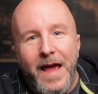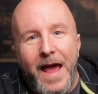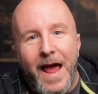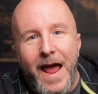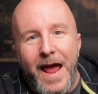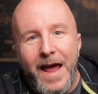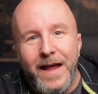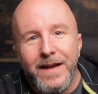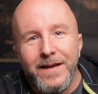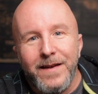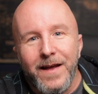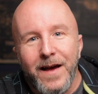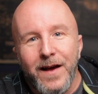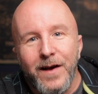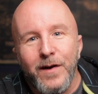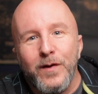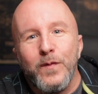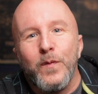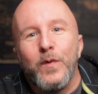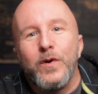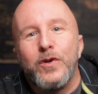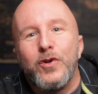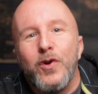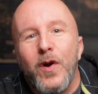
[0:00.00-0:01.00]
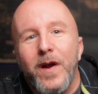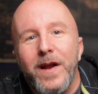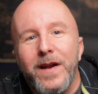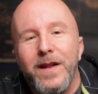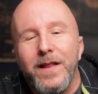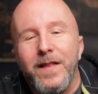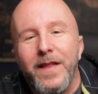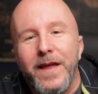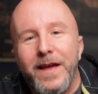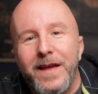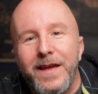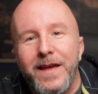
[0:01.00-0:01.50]
And we're trying
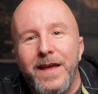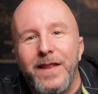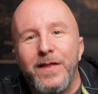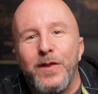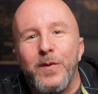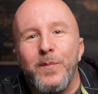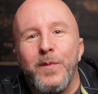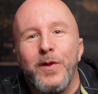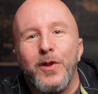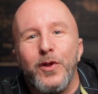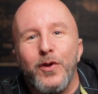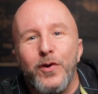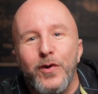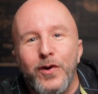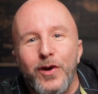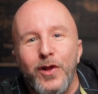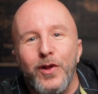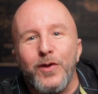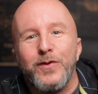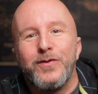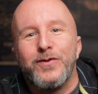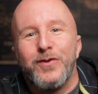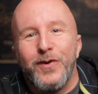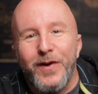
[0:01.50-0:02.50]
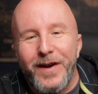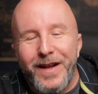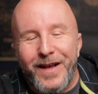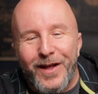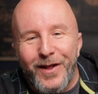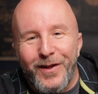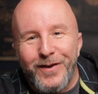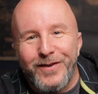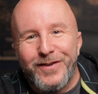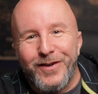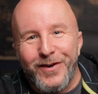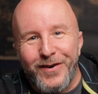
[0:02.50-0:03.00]
to get them a little closer and
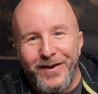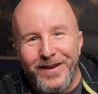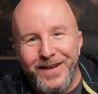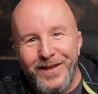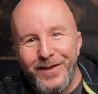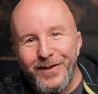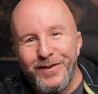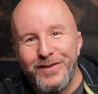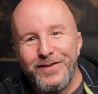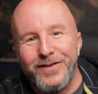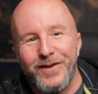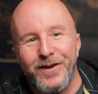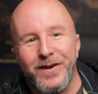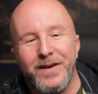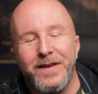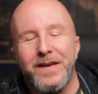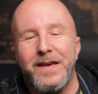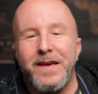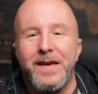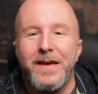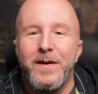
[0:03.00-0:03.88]
closer and closer.